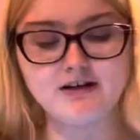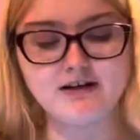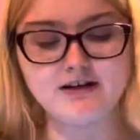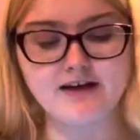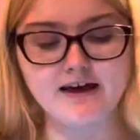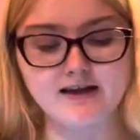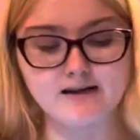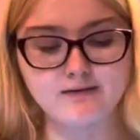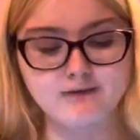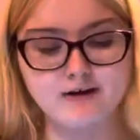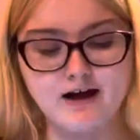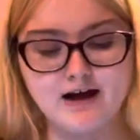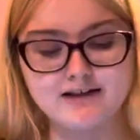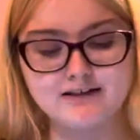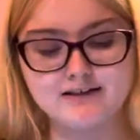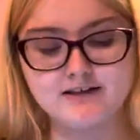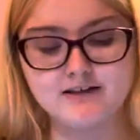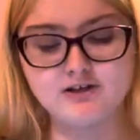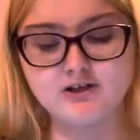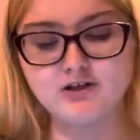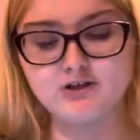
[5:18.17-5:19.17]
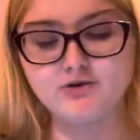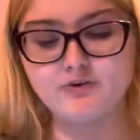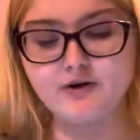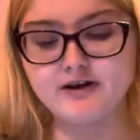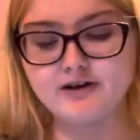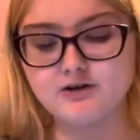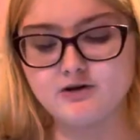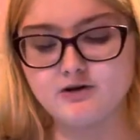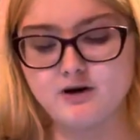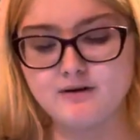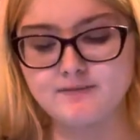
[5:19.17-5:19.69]
Kaylin Kostick, you already
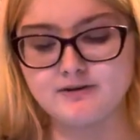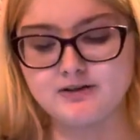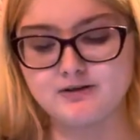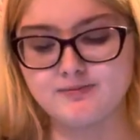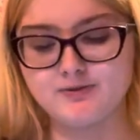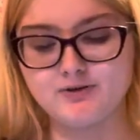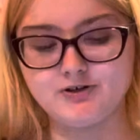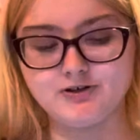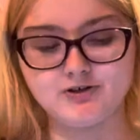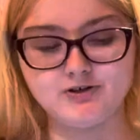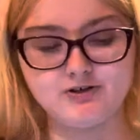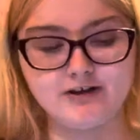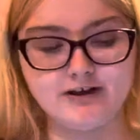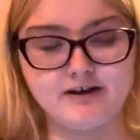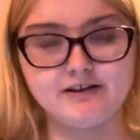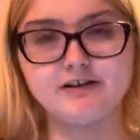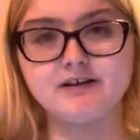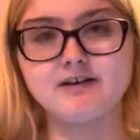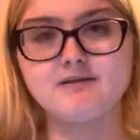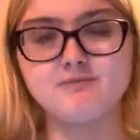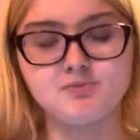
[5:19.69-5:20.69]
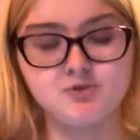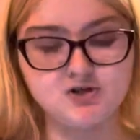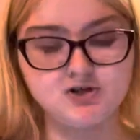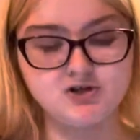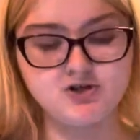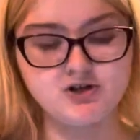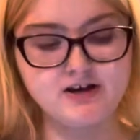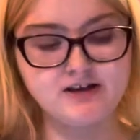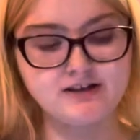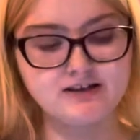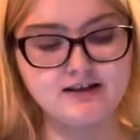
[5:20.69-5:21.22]
know I'm going to support you, Kelly.
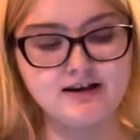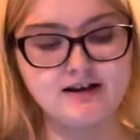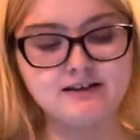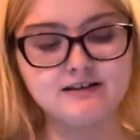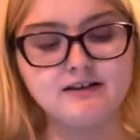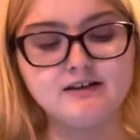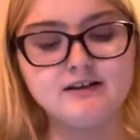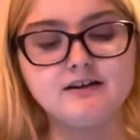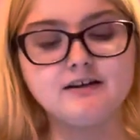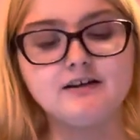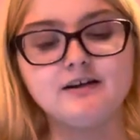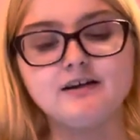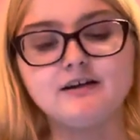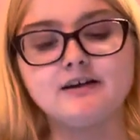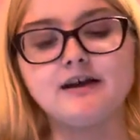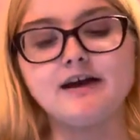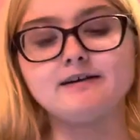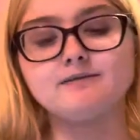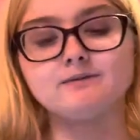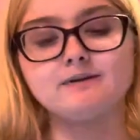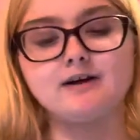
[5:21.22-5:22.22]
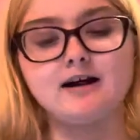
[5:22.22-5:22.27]
Appreciate that. Kaylin